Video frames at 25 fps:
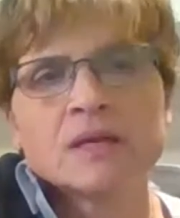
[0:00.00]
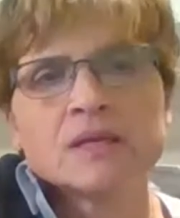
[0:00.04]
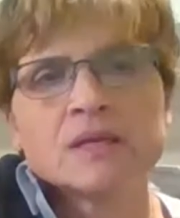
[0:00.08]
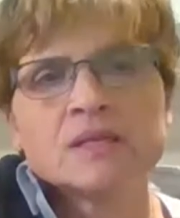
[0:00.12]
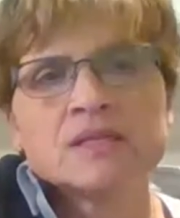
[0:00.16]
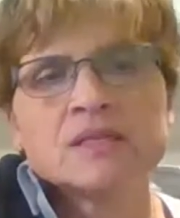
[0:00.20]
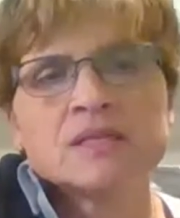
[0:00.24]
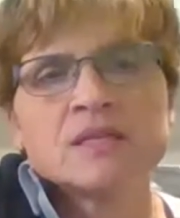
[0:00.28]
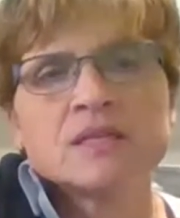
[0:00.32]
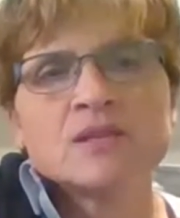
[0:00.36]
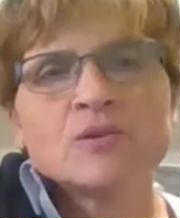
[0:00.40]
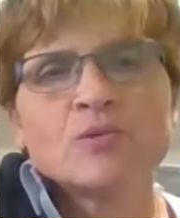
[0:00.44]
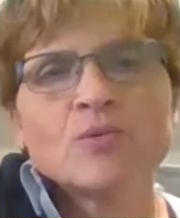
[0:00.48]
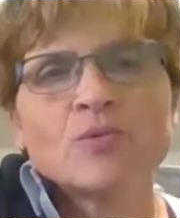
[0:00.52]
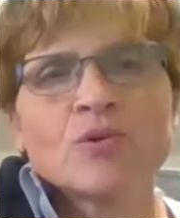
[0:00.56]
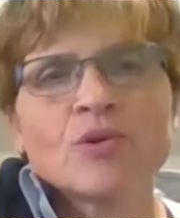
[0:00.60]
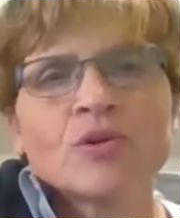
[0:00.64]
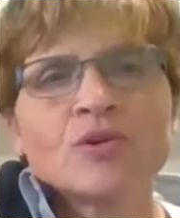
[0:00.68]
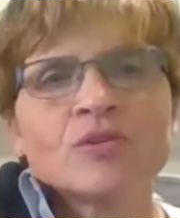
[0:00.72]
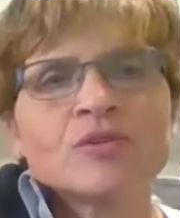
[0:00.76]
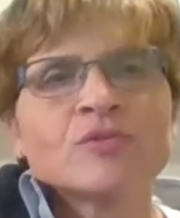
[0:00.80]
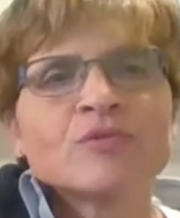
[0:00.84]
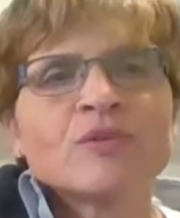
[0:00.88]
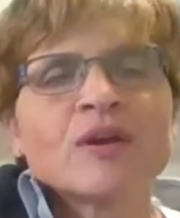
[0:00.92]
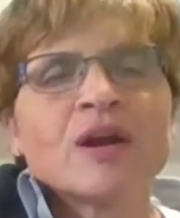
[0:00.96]
see the
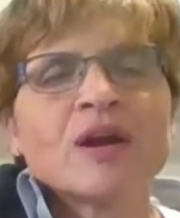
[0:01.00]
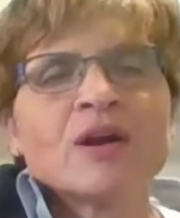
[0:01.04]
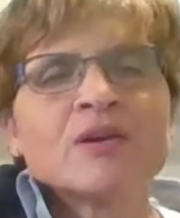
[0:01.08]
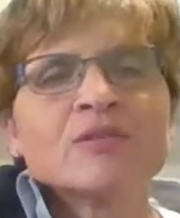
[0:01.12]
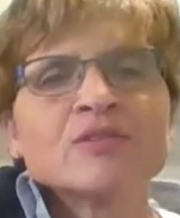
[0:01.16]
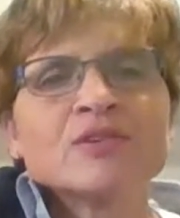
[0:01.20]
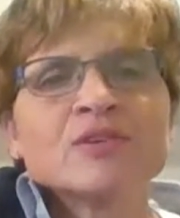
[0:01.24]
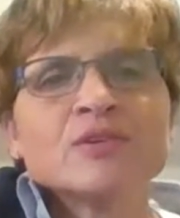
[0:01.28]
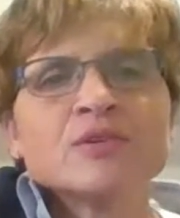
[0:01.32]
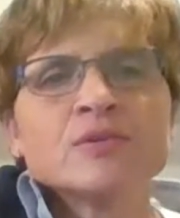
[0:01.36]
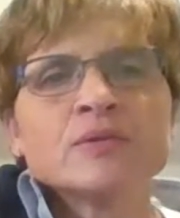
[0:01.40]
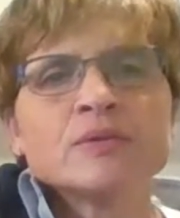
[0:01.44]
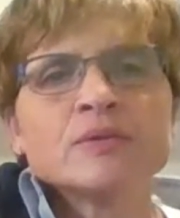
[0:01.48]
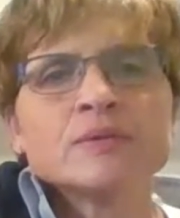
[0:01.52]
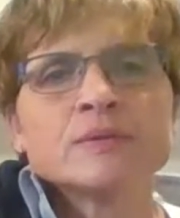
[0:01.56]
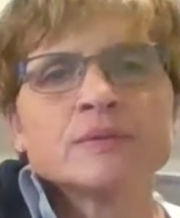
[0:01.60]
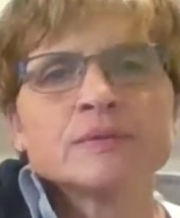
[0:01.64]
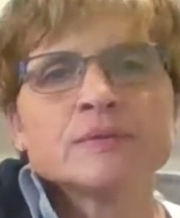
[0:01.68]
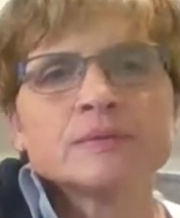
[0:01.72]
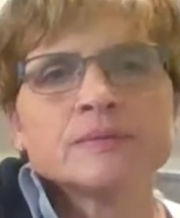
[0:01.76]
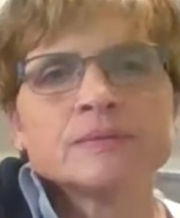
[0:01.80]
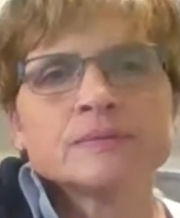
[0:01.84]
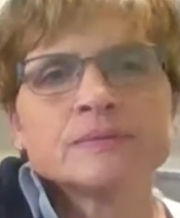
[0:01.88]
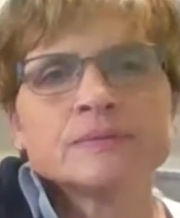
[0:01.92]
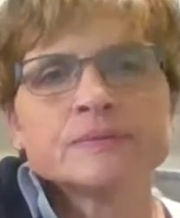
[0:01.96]
world around you,
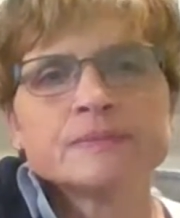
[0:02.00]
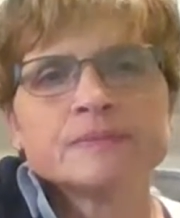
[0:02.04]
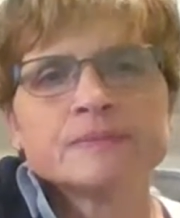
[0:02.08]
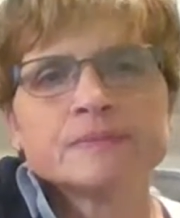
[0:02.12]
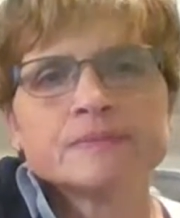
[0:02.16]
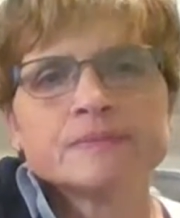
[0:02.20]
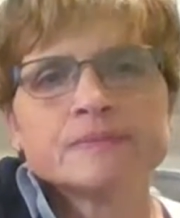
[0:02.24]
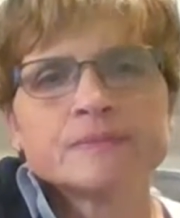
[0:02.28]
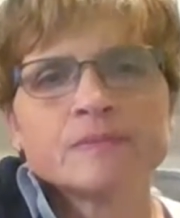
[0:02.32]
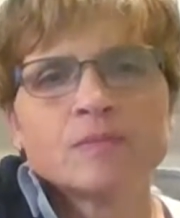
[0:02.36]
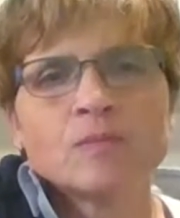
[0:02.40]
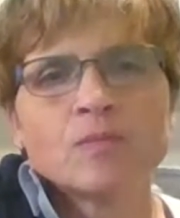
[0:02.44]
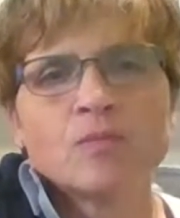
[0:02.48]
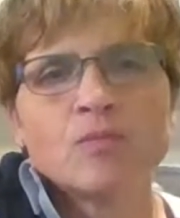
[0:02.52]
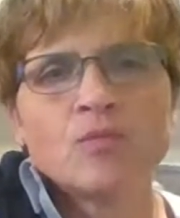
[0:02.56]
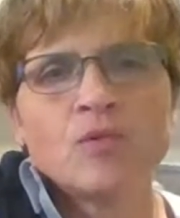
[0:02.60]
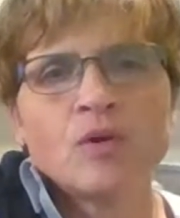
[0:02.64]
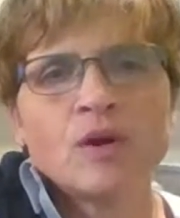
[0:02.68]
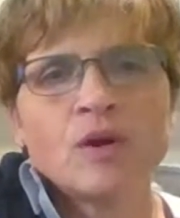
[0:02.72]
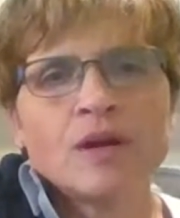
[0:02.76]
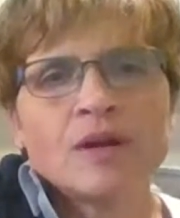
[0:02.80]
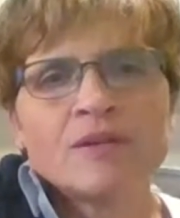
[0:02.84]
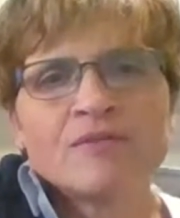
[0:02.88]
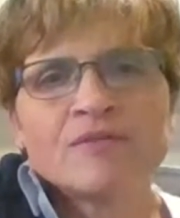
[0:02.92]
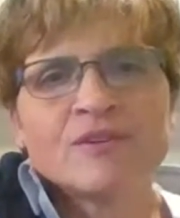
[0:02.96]

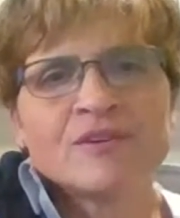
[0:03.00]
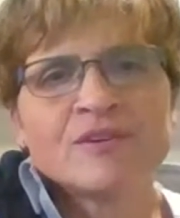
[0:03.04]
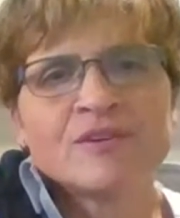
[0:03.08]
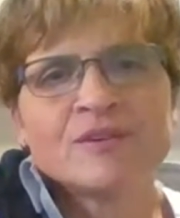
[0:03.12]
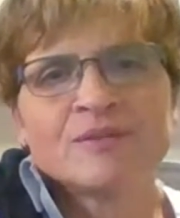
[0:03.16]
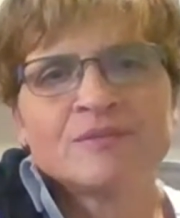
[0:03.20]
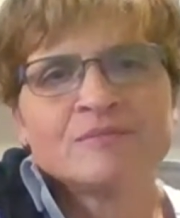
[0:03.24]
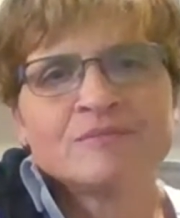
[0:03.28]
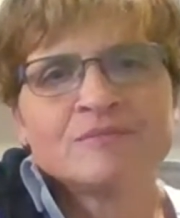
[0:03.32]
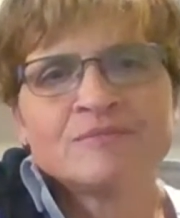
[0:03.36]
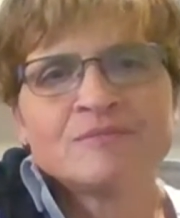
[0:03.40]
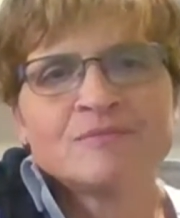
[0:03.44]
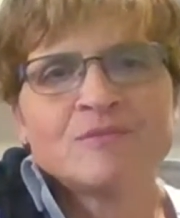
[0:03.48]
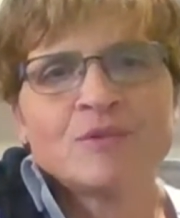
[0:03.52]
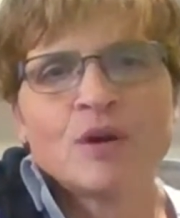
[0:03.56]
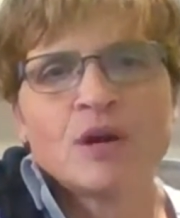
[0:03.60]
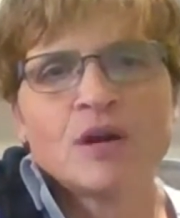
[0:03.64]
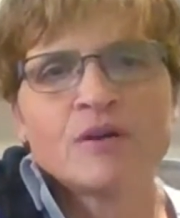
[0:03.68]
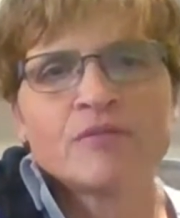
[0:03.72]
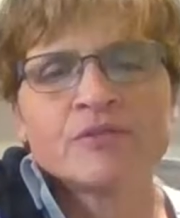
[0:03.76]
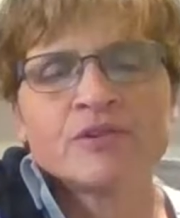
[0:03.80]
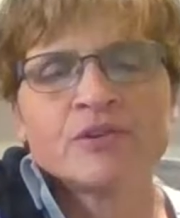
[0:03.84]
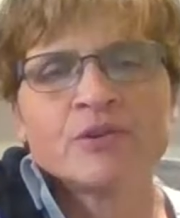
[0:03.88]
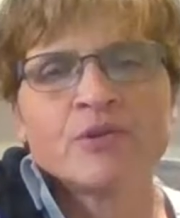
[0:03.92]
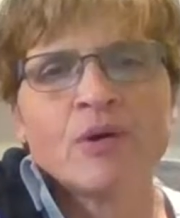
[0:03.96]
wherever
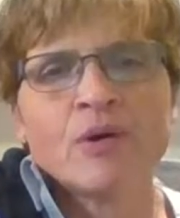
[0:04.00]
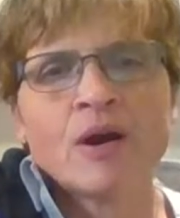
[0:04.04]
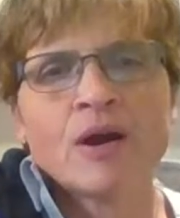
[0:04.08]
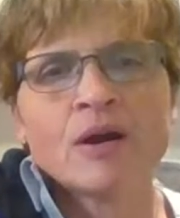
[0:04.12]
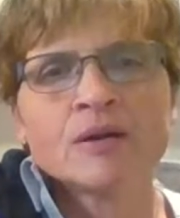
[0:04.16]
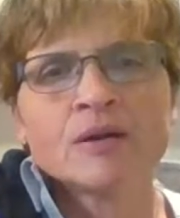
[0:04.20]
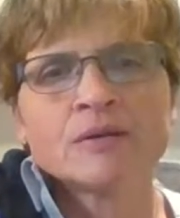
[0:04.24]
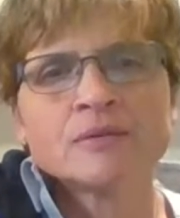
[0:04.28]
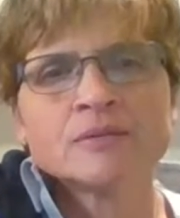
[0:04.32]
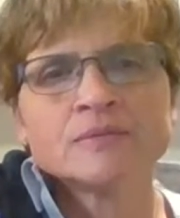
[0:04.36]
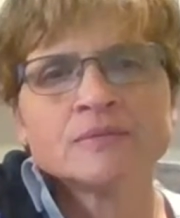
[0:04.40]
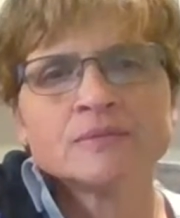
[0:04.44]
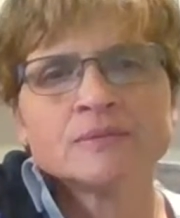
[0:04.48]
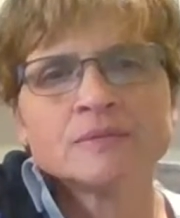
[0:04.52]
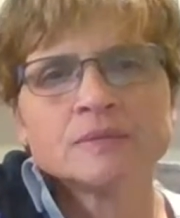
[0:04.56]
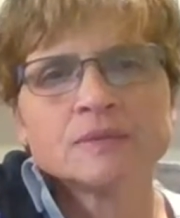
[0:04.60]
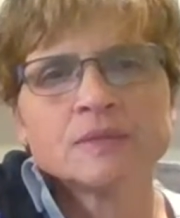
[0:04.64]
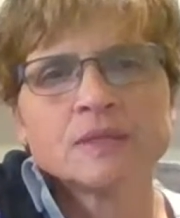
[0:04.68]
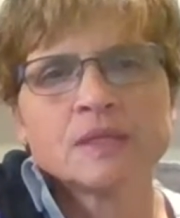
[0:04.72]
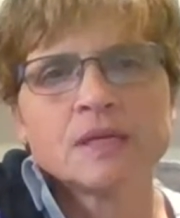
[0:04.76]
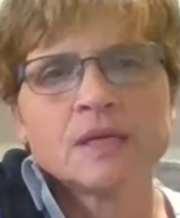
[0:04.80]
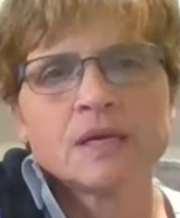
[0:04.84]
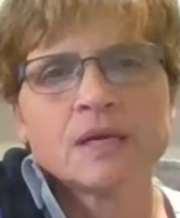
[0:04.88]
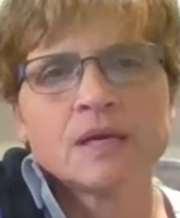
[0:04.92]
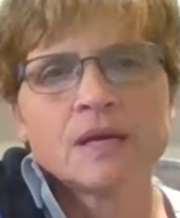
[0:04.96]
you
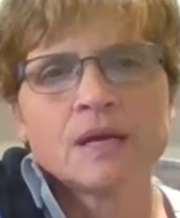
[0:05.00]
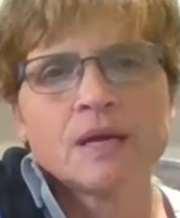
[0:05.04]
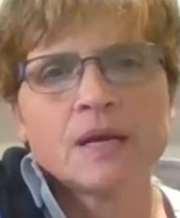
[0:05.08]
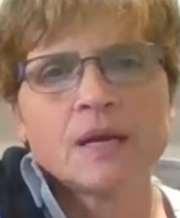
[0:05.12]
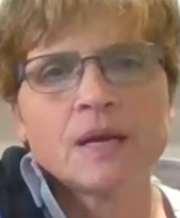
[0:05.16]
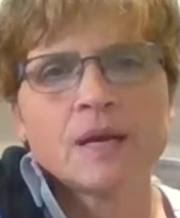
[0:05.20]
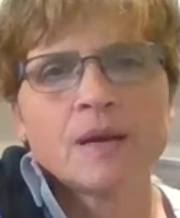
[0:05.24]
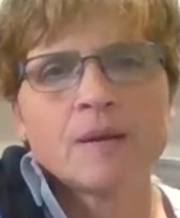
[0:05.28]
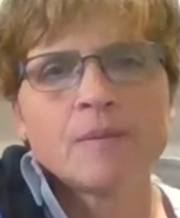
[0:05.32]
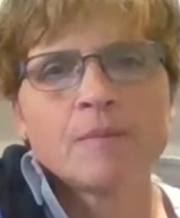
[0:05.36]
are.